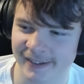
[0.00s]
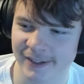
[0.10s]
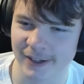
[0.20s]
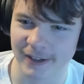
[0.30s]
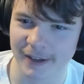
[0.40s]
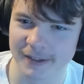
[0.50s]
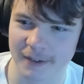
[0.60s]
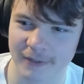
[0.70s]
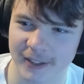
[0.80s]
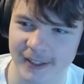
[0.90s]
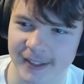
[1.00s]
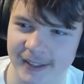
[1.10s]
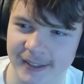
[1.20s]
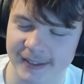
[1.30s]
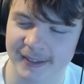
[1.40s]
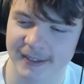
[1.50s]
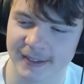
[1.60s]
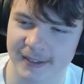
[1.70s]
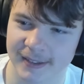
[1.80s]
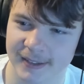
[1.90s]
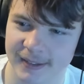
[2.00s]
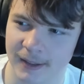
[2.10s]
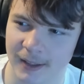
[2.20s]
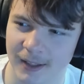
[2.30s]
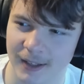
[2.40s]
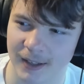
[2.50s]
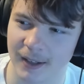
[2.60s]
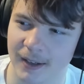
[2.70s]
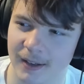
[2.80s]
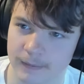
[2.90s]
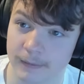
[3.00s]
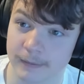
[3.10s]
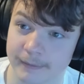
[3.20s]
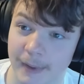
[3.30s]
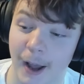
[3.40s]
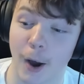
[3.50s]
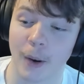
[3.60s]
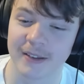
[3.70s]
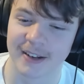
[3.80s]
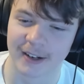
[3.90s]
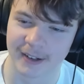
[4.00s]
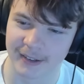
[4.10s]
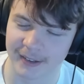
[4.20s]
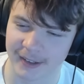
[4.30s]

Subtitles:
She knows the feeling. Eddie. Oh, it's her,